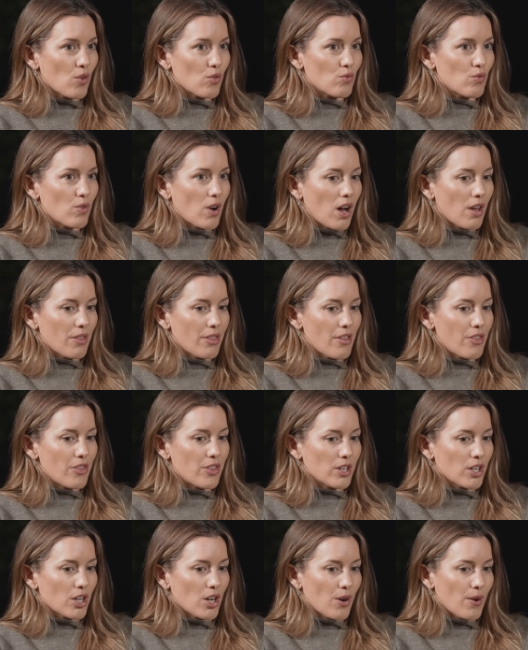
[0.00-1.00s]
rather
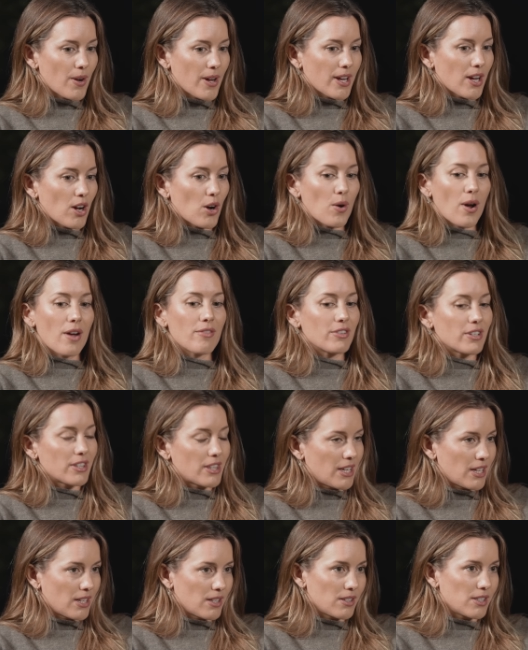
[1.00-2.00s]
than going, oh,
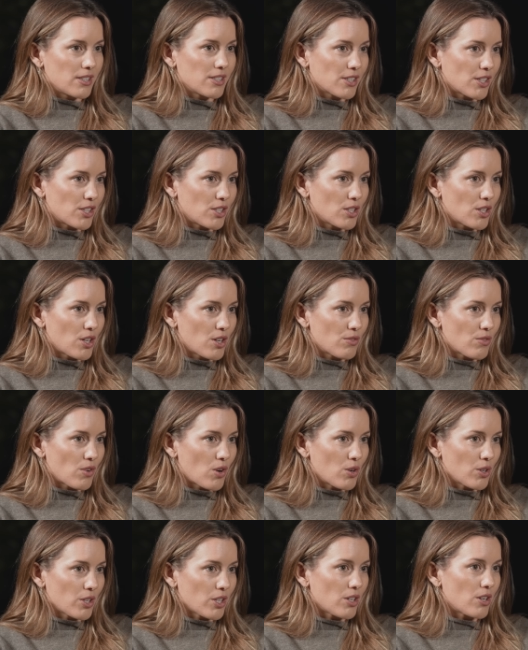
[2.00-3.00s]
everything is going to go
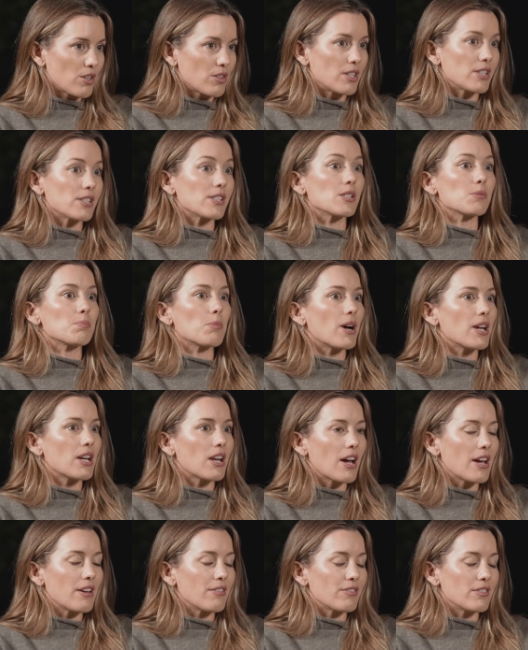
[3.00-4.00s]
wrong, you know, this is my
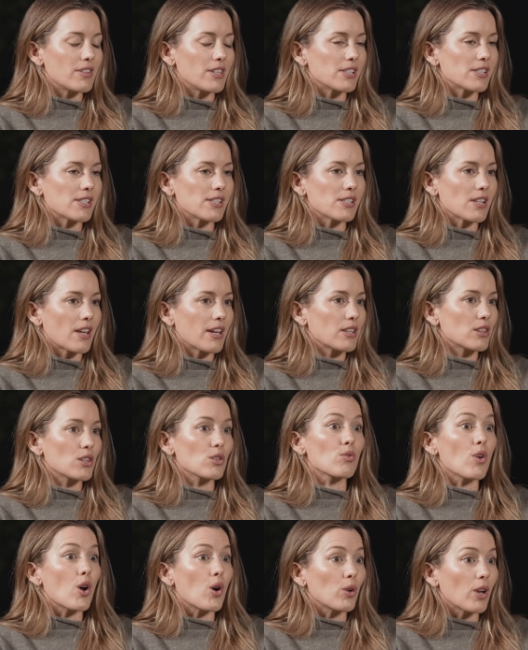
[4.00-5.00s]
life and this is like
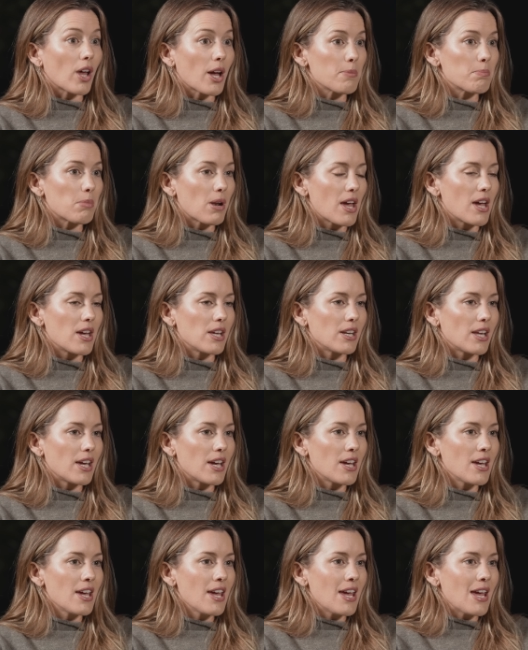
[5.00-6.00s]
the role I play in
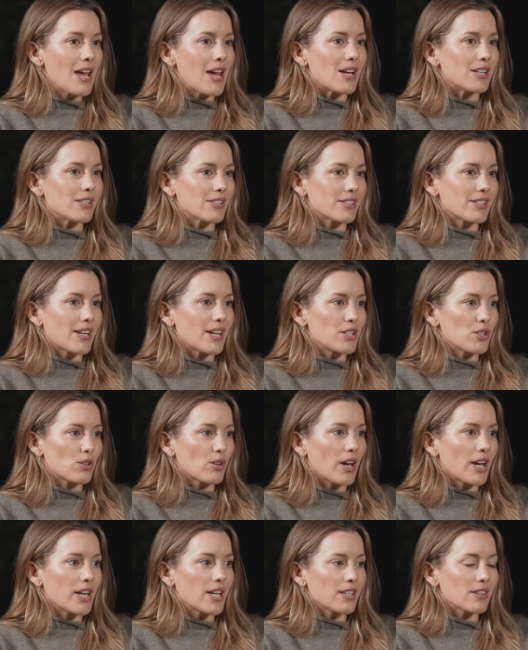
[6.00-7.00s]
it. Instead, you're
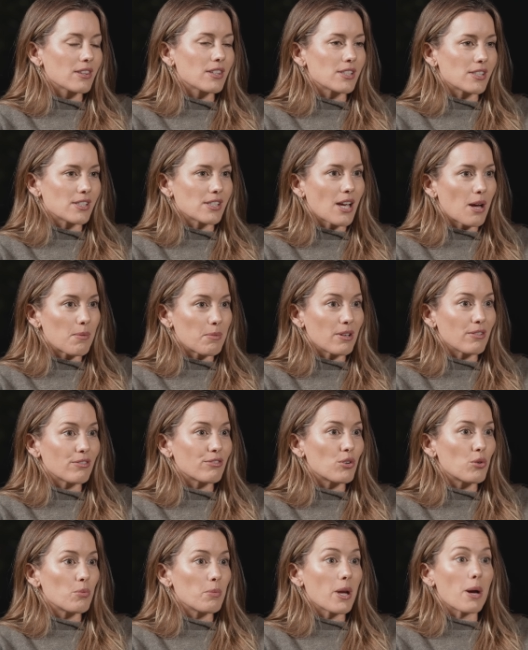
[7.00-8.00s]
like, this is happening
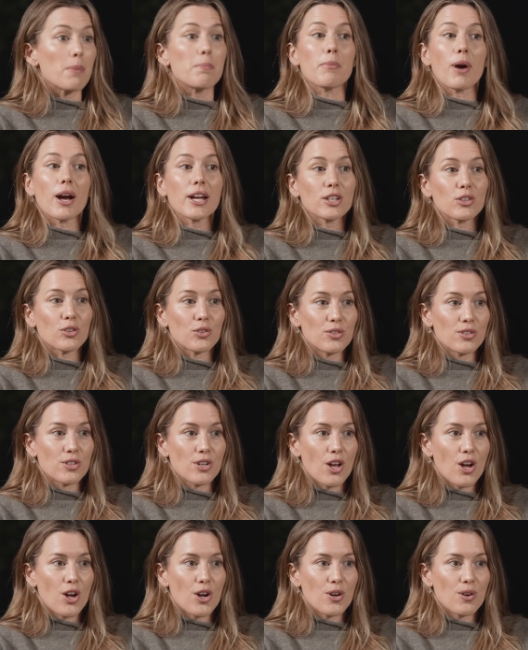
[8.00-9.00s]
for me. I might not
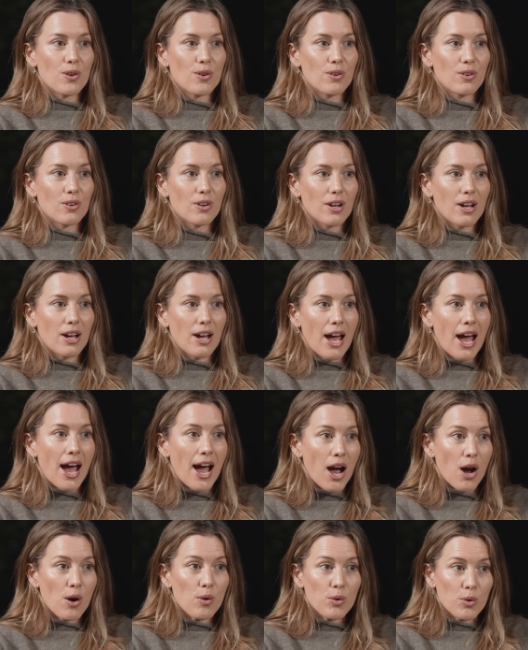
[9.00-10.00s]
know
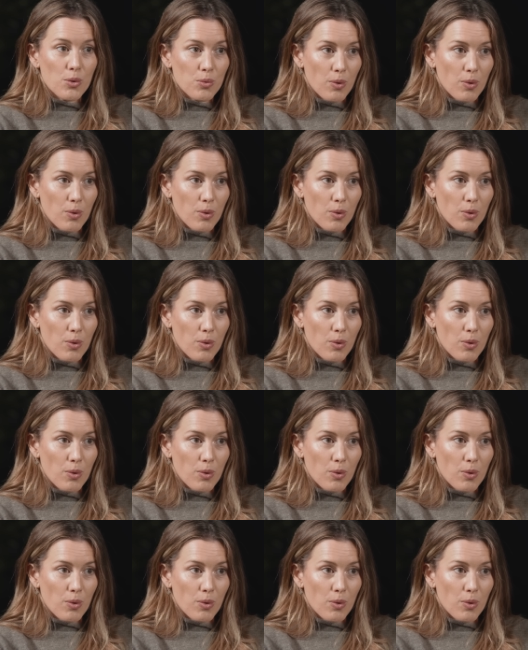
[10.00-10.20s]
how or